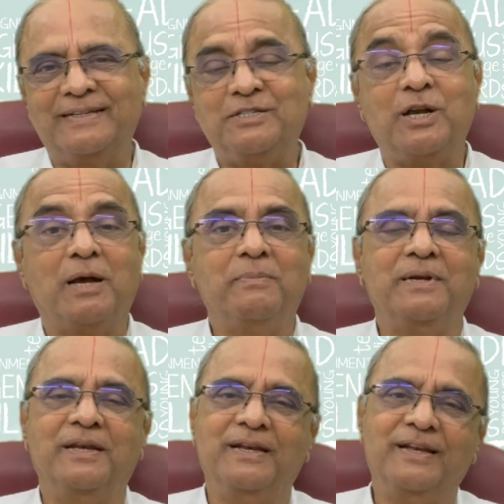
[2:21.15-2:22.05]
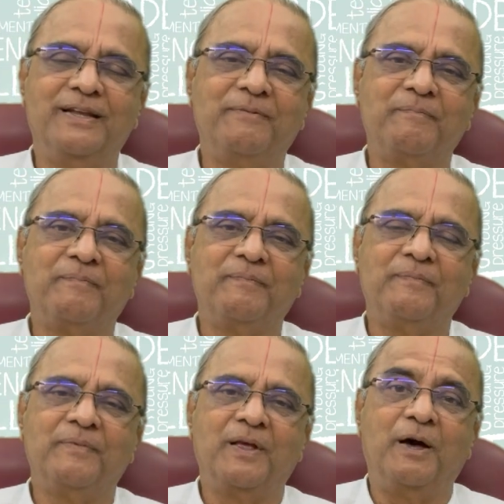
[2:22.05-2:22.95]
chairman,
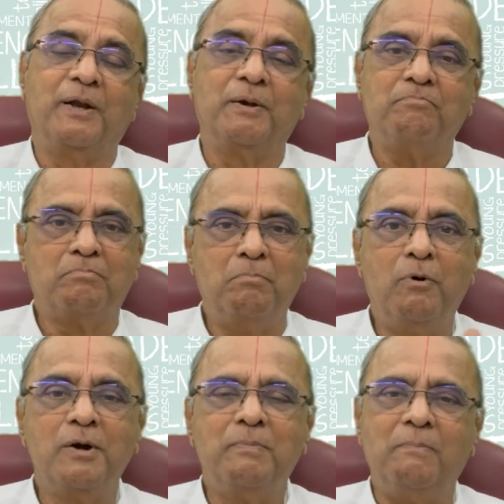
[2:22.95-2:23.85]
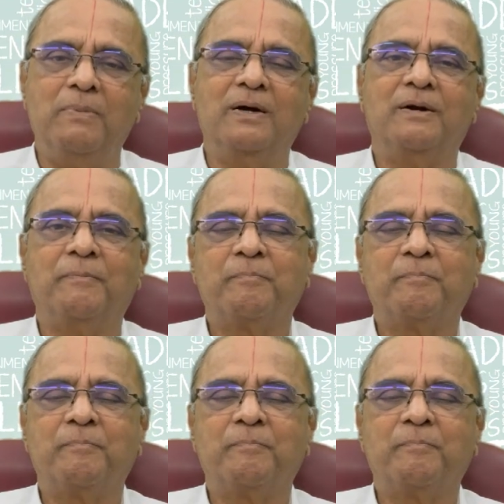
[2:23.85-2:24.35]
or a board member,